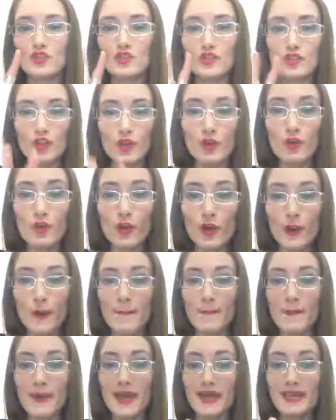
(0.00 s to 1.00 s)
2
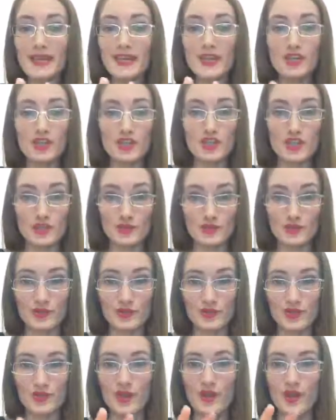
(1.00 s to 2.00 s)
main
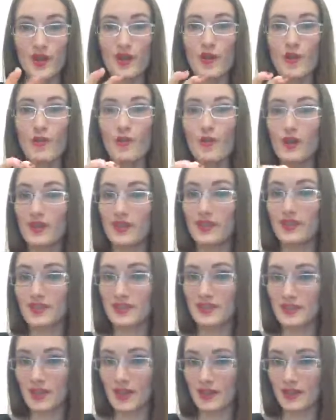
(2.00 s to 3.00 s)
issues with the
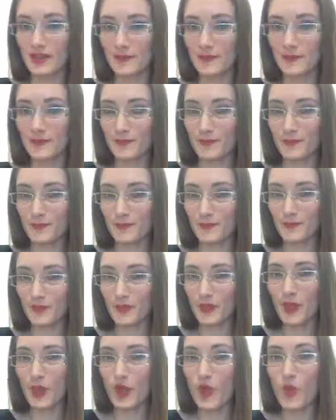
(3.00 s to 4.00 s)
study.
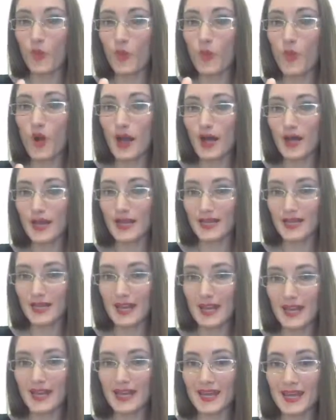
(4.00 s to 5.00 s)
One
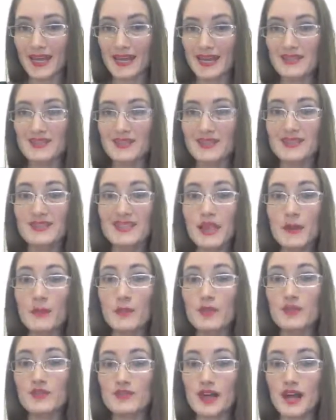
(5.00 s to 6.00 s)
is the
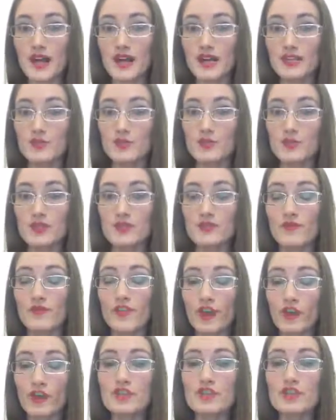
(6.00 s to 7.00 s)
sample size was
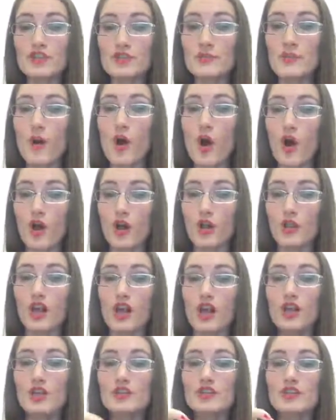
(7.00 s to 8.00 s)
fairly small
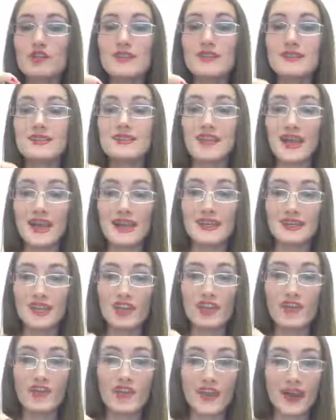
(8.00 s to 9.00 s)
to detect
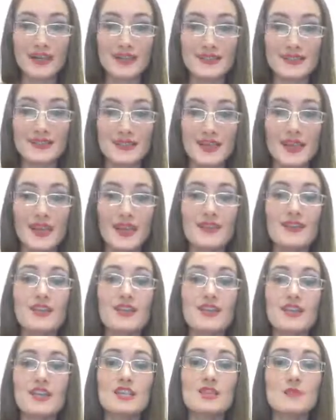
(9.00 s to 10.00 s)
effects in
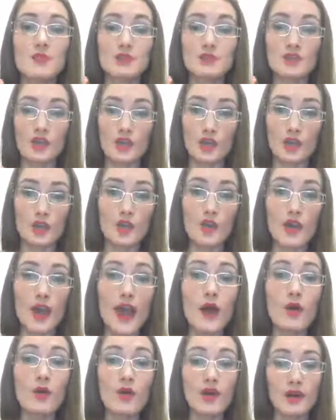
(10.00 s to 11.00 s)
these particular
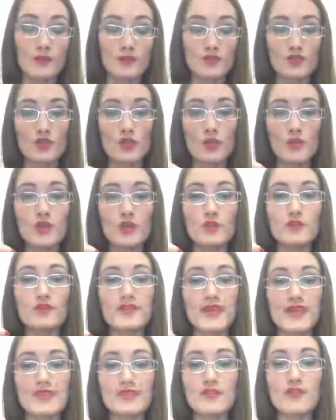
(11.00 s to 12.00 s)
outcomes. So when you
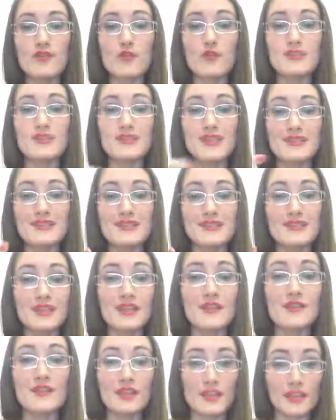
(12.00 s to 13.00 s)
test for
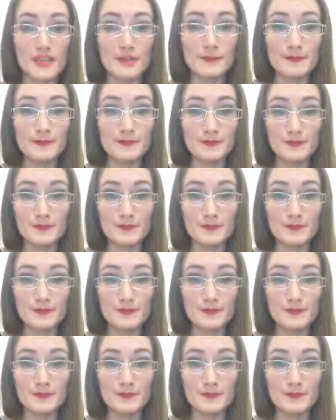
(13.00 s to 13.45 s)
sensitivity,